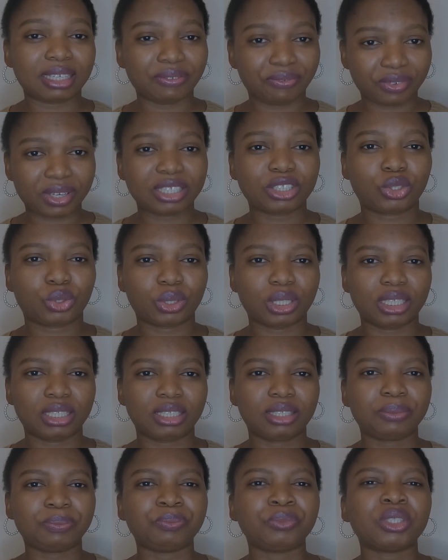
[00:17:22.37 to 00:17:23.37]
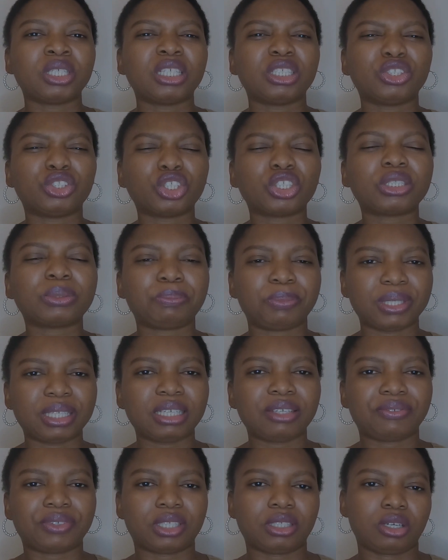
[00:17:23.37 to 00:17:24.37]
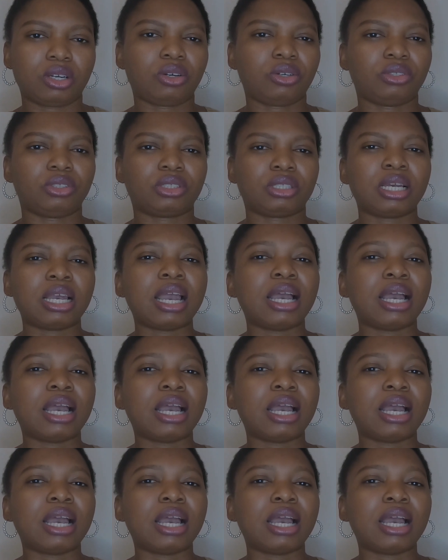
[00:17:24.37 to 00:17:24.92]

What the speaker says: eventually. Just believe in God.